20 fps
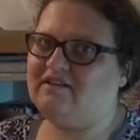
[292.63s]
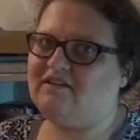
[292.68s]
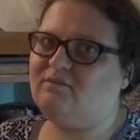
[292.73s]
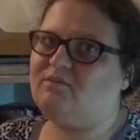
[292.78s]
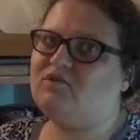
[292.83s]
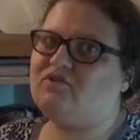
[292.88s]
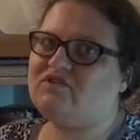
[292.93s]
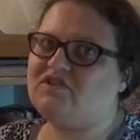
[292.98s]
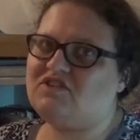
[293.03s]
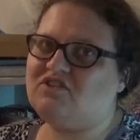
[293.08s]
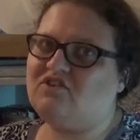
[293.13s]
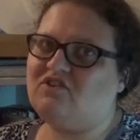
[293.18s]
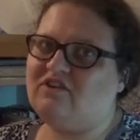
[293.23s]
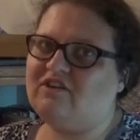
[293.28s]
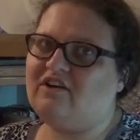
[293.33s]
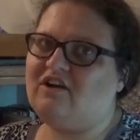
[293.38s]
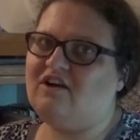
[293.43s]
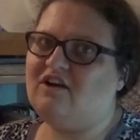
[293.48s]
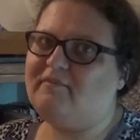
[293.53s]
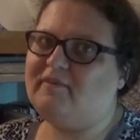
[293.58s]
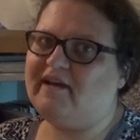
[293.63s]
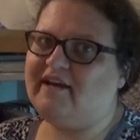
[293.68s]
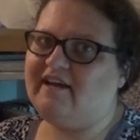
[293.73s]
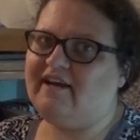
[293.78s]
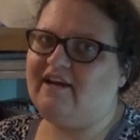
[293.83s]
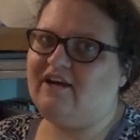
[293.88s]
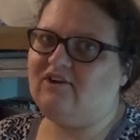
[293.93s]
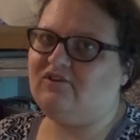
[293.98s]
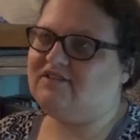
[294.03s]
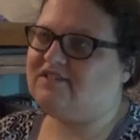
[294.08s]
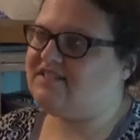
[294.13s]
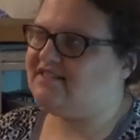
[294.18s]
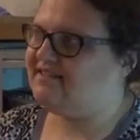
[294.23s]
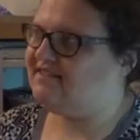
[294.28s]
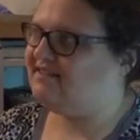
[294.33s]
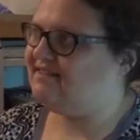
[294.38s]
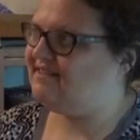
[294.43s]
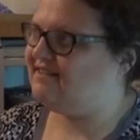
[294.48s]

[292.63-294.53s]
the books started coming out.